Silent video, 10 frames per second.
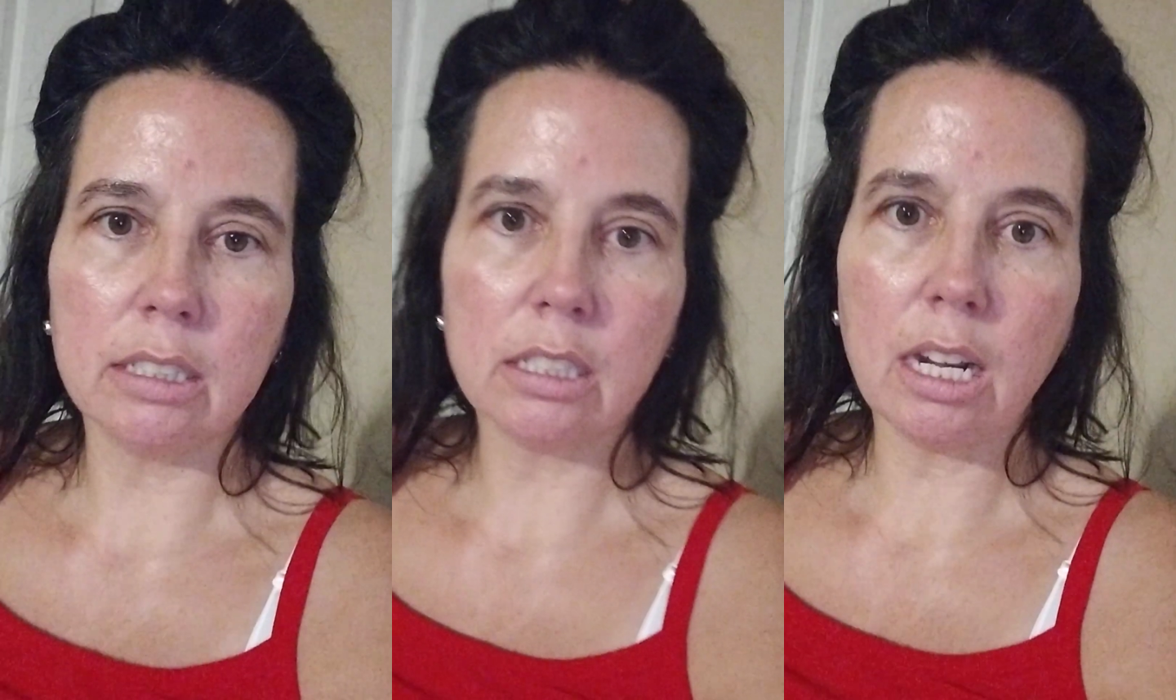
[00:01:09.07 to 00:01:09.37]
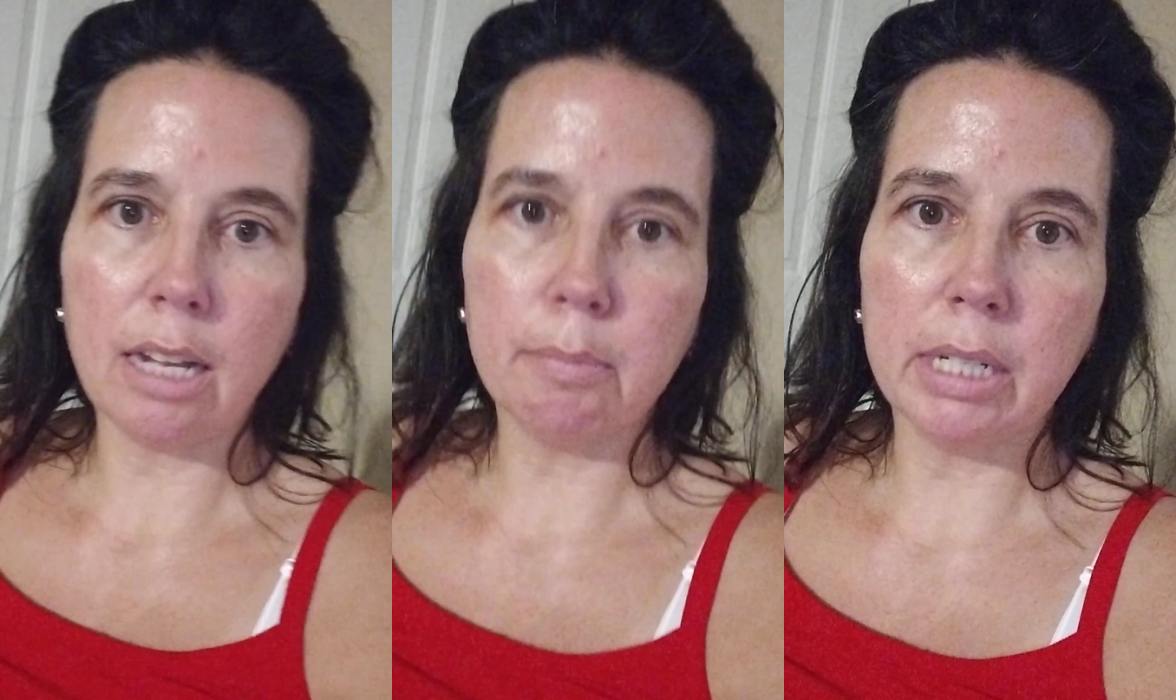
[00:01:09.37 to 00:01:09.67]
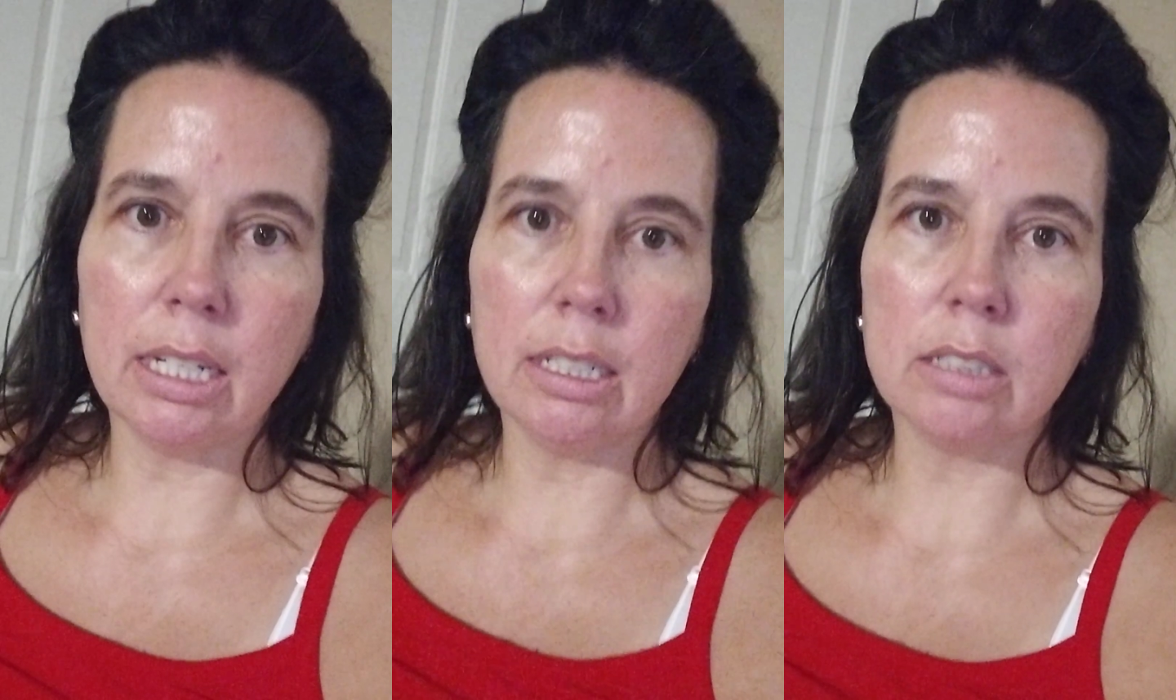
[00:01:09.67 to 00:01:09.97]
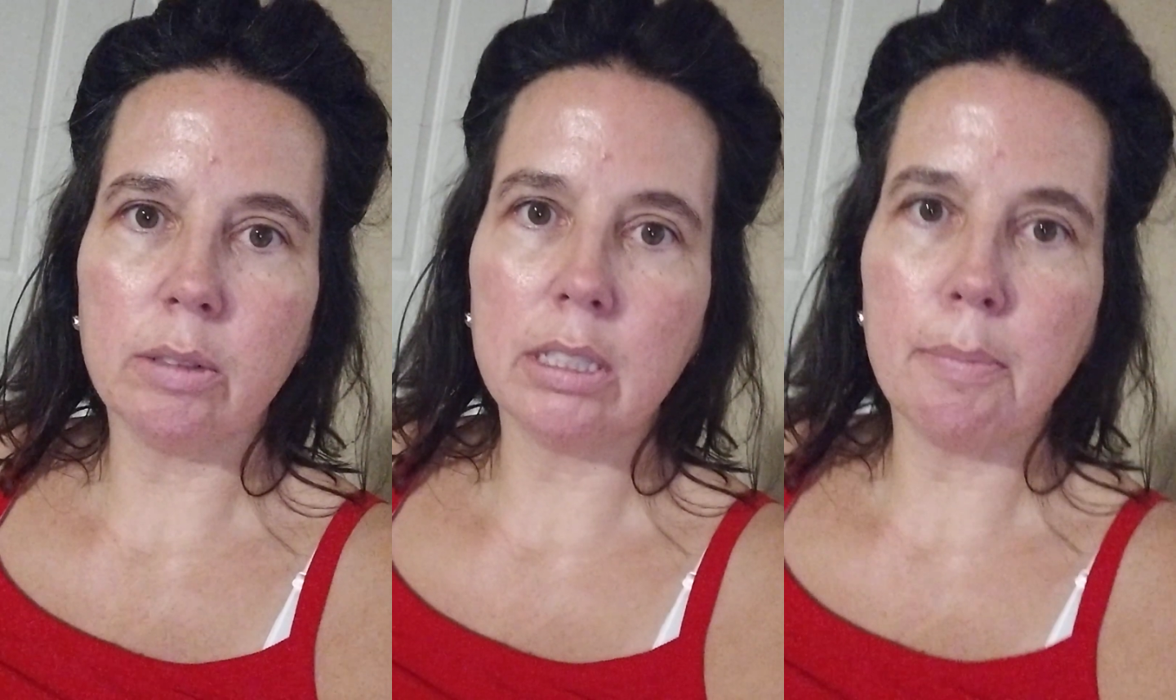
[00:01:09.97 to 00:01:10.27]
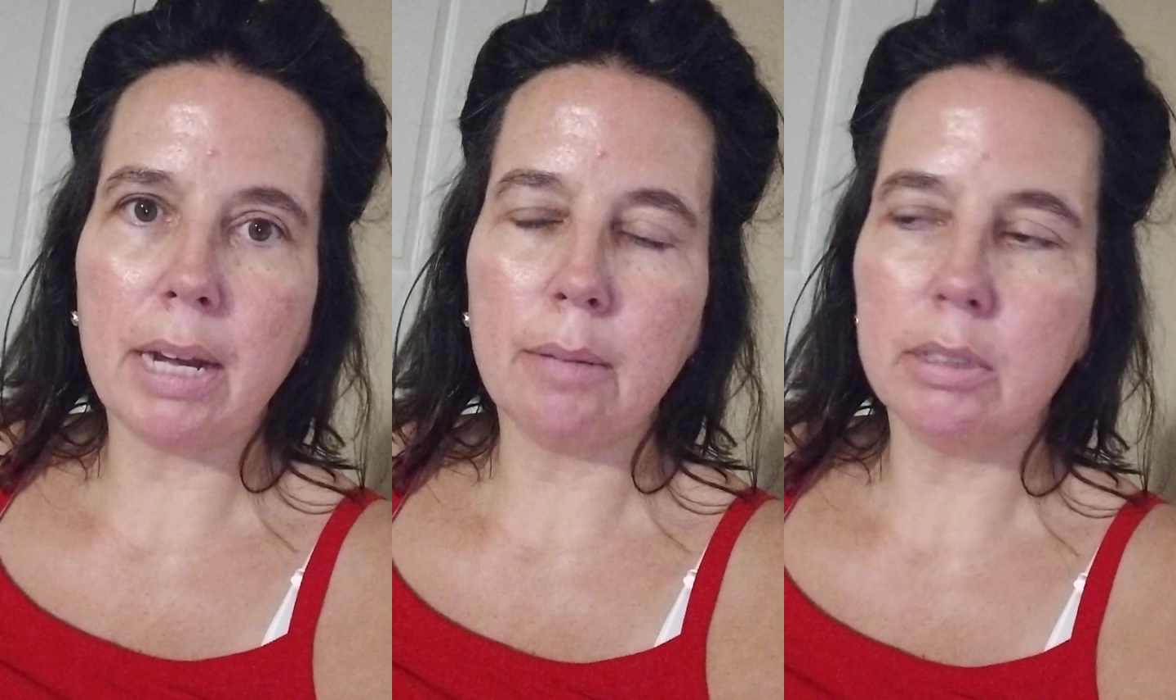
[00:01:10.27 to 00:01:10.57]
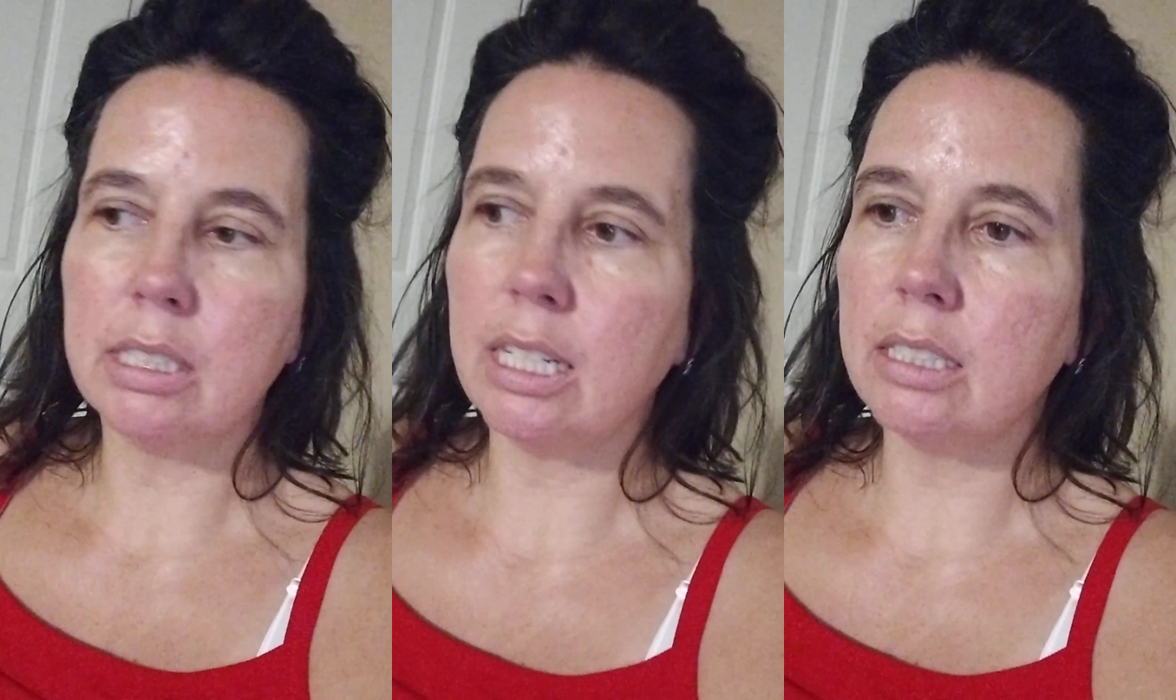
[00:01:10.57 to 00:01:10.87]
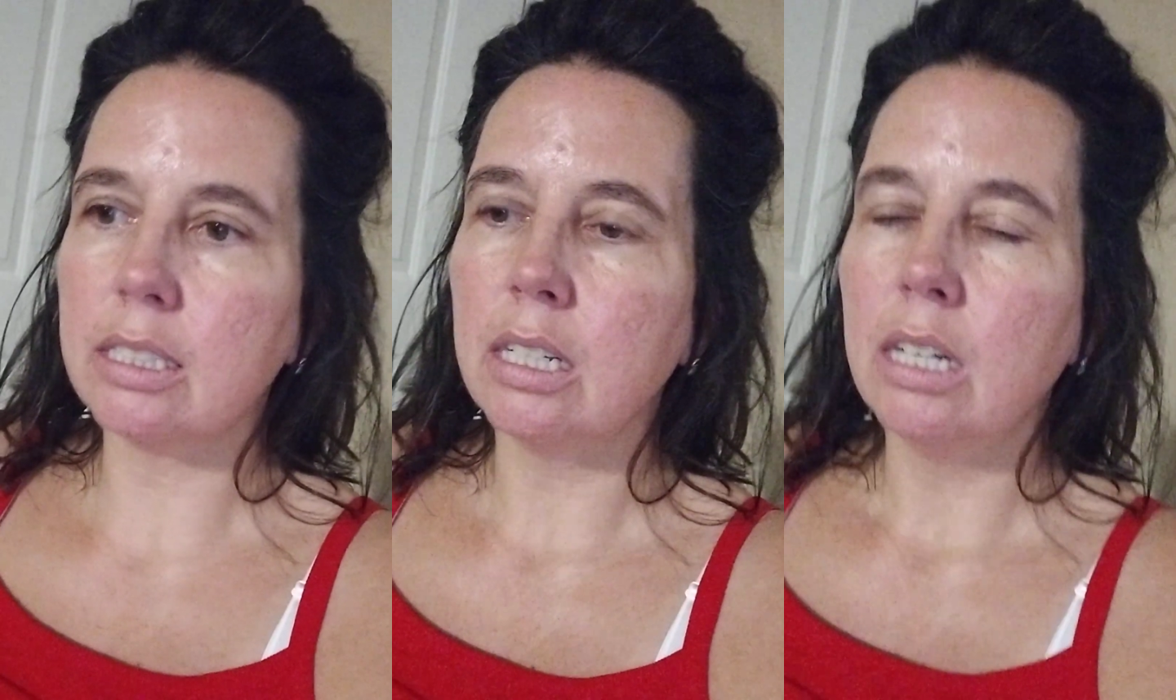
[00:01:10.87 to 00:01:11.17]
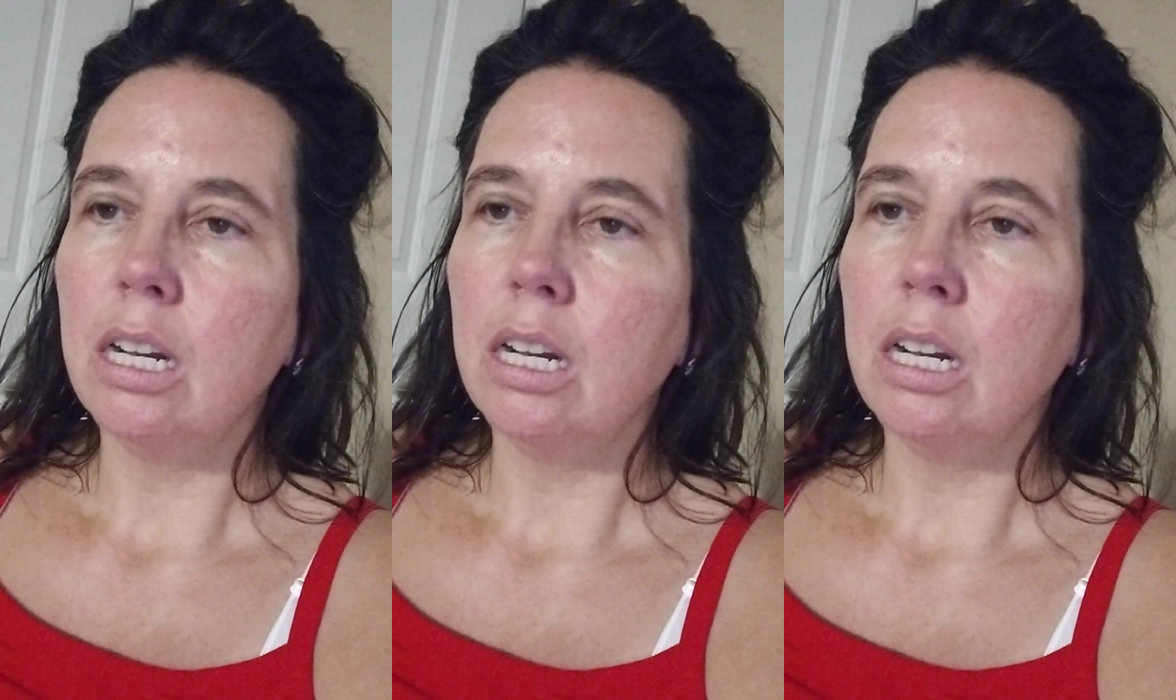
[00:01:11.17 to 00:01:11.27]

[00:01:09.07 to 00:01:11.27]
It's not me, it's what the Bible says.